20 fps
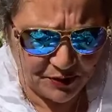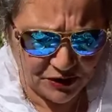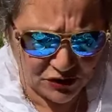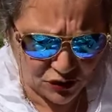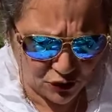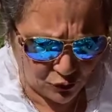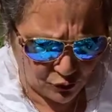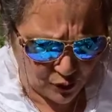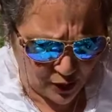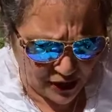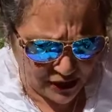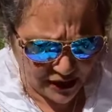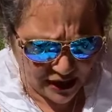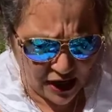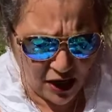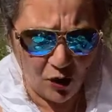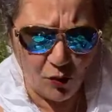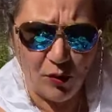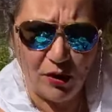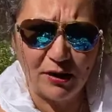So right
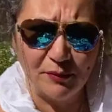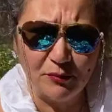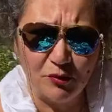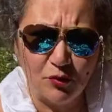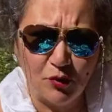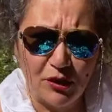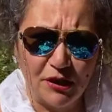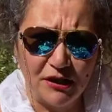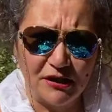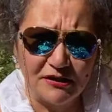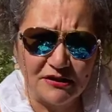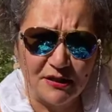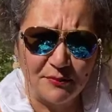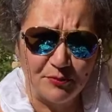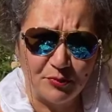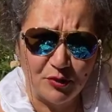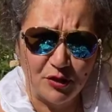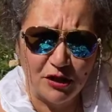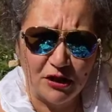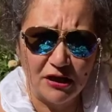now what I'm doing is I'm
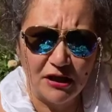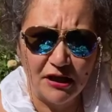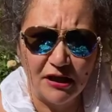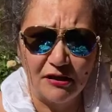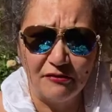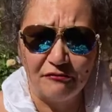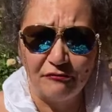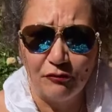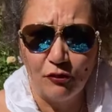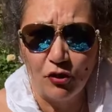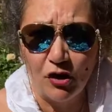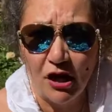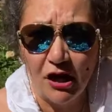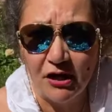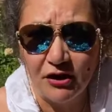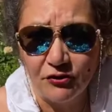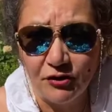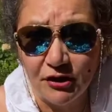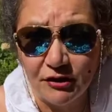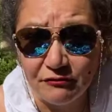preheating at
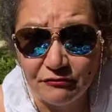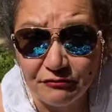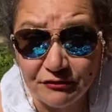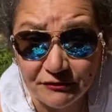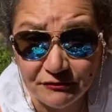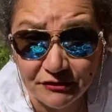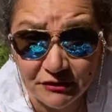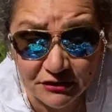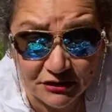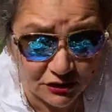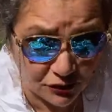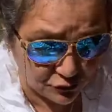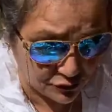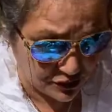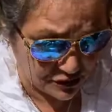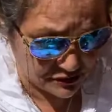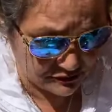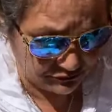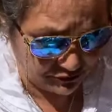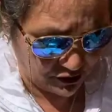450
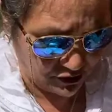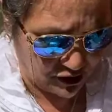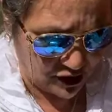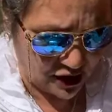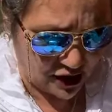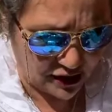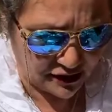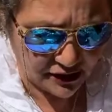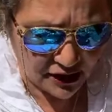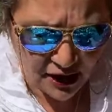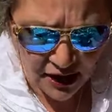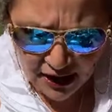degrees Fahrenheit.